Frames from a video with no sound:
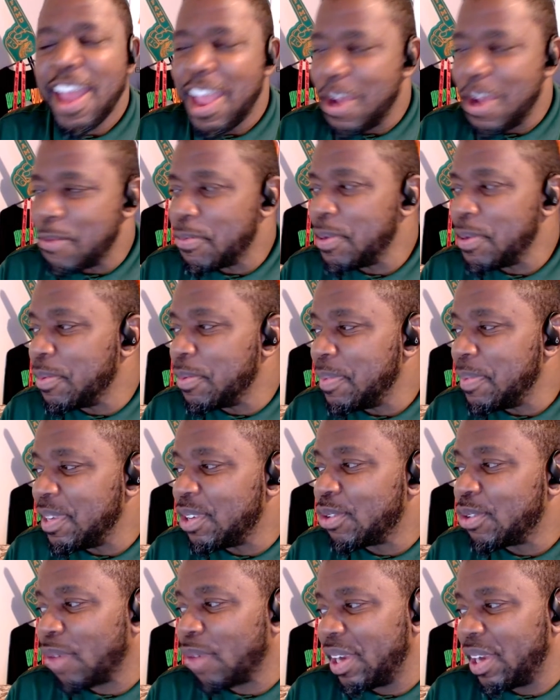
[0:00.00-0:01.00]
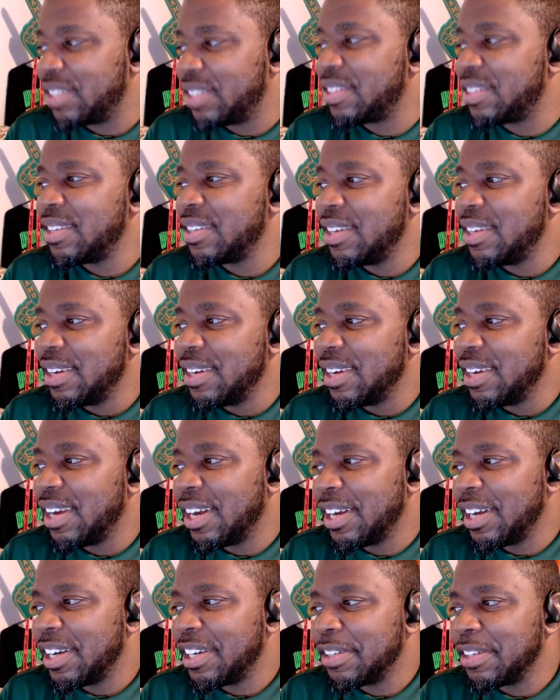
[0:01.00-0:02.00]
and we will be great.
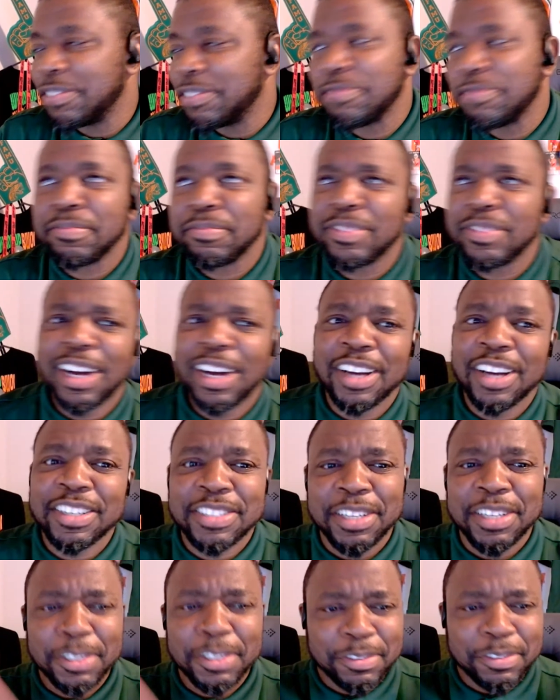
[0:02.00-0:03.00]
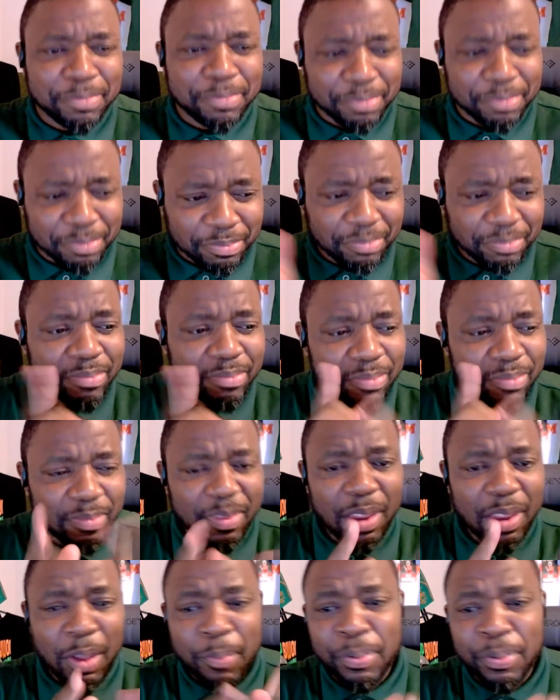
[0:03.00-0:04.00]
Also,
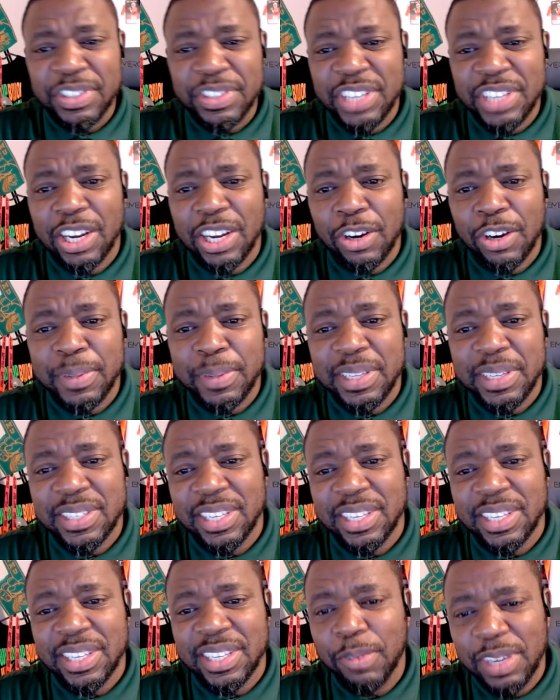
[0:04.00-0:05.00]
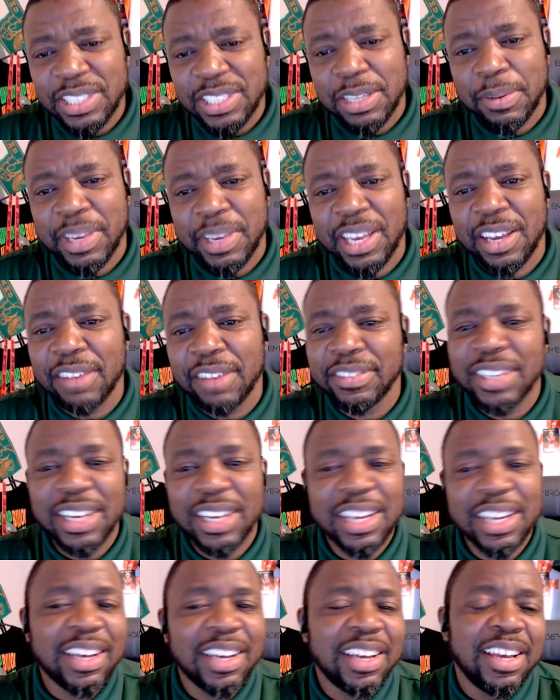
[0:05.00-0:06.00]
appreciate the OBC. What's up, Kev?
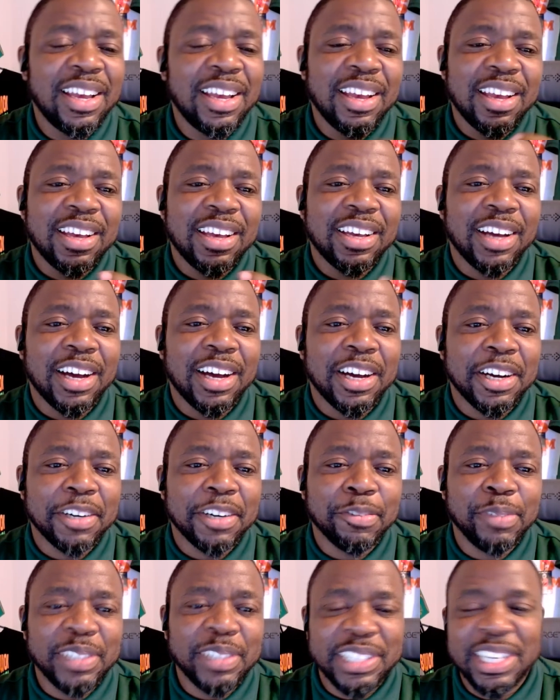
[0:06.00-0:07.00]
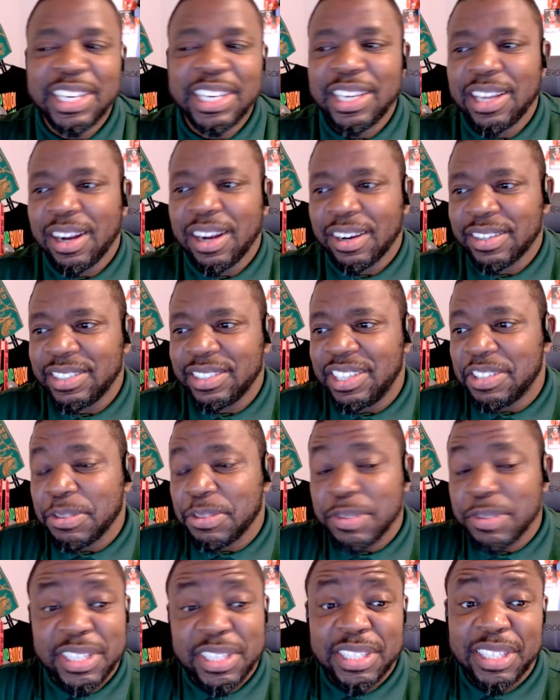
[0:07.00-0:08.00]
We did get our
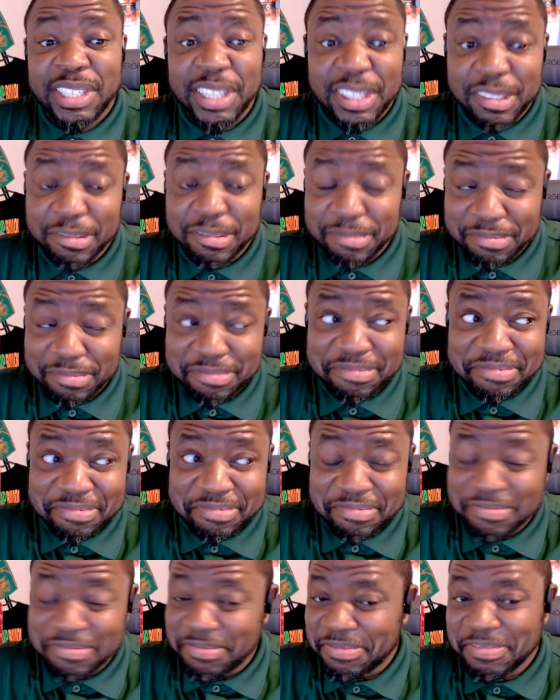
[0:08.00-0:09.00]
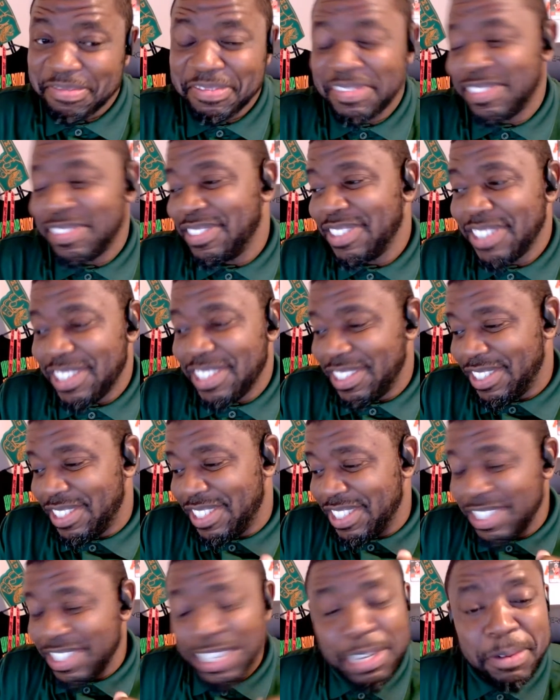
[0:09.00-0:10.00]
credentials sent in.
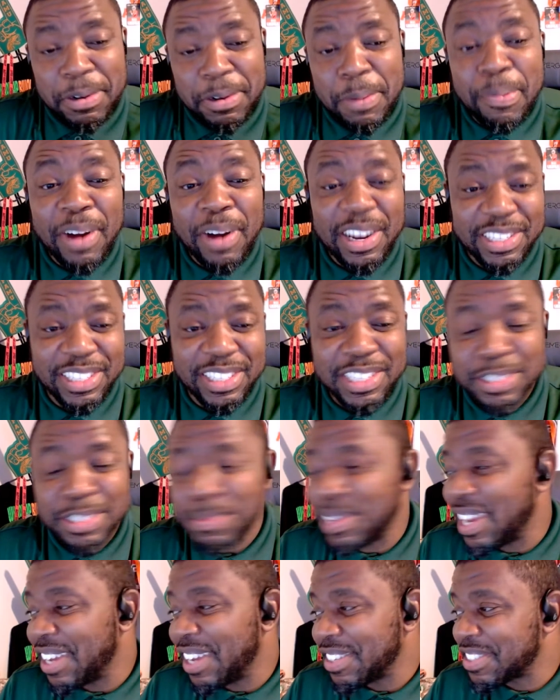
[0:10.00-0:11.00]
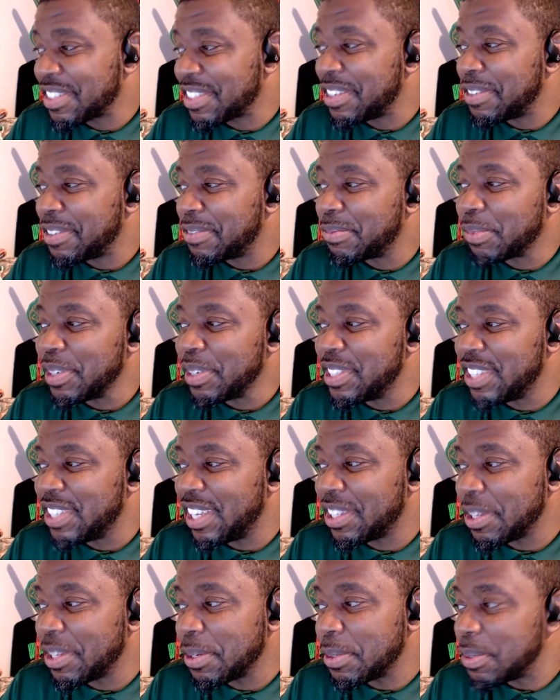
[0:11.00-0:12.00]
Just needing to process them now. So
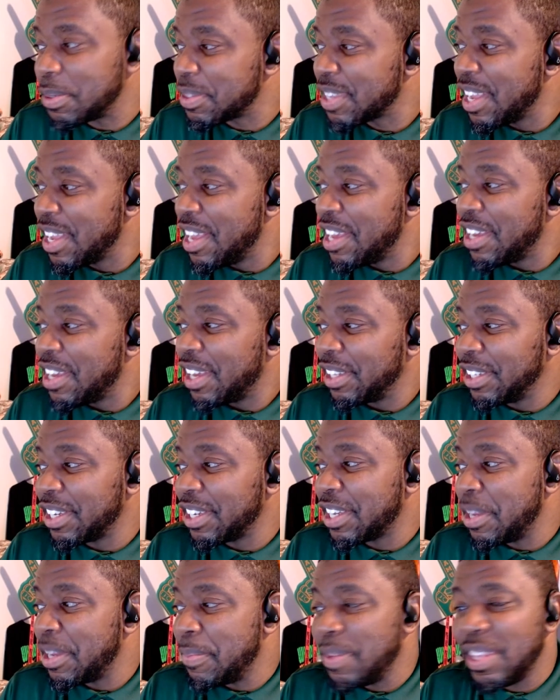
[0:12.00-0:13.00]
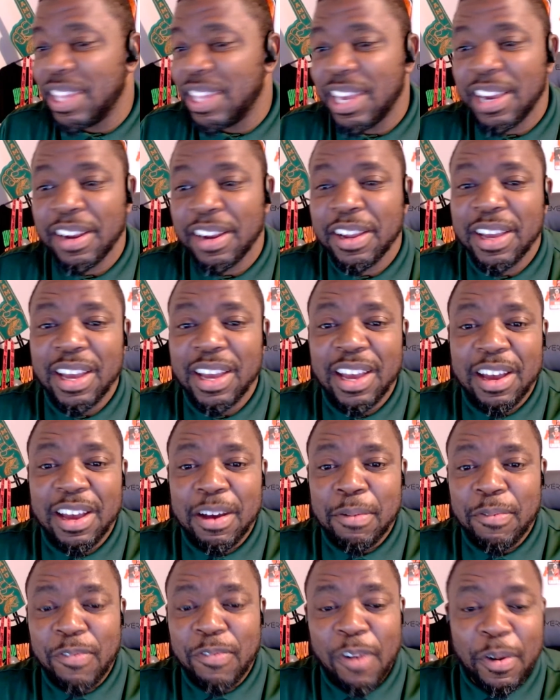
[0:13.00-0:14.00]
appreciate those. Looking to be there.
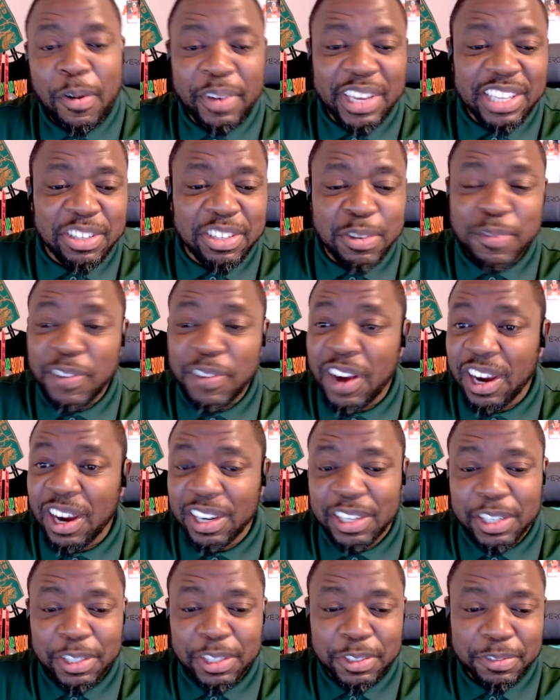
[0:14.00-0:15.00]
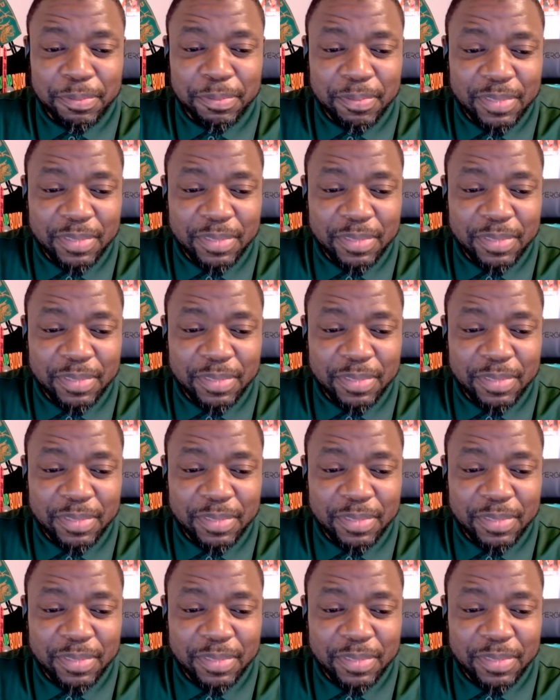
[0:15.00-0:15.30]
Before we get too far, though,